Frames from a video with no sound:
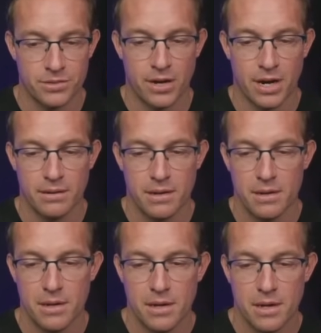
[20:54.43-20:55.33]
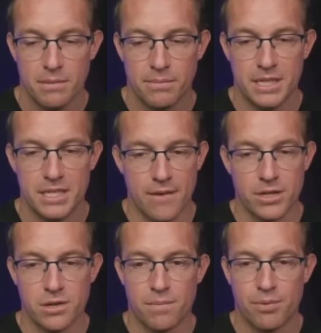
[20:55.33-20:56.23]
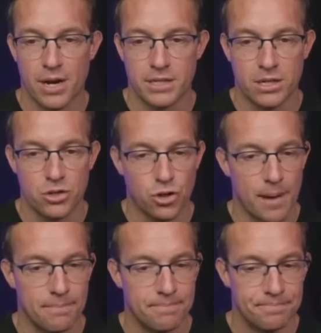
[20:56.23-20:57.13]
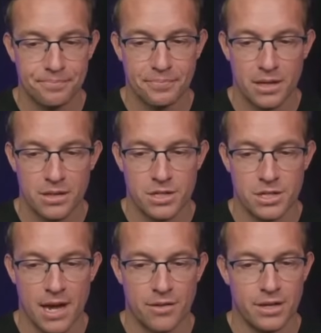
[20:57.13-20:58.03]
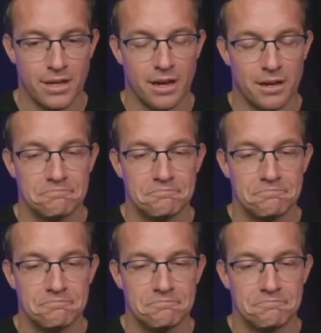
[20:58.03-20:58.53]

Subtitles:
That's right. Please save us, President Trump. This is now the